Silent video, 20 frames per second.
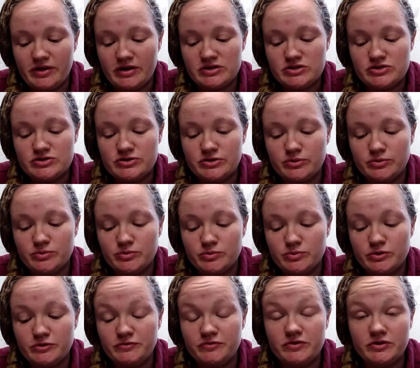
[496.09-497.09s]
So
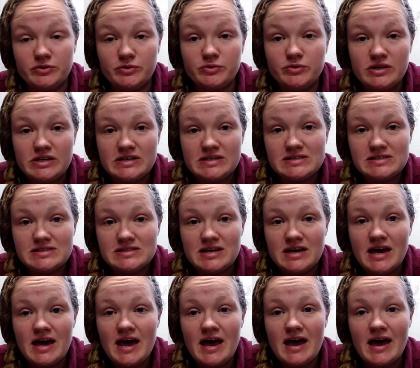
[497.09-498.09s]
review this,
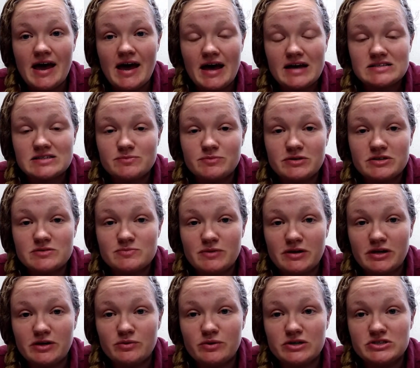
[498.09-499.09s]
ask me as many
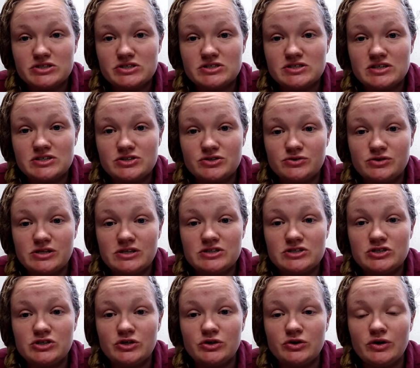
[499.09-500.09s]
questions as you need
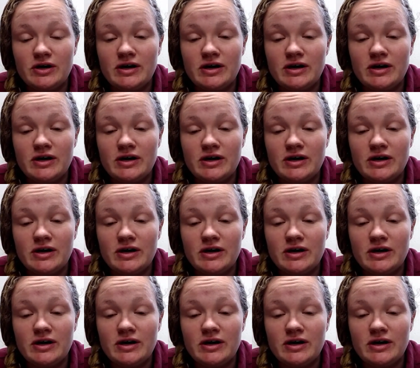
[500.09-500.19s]
to,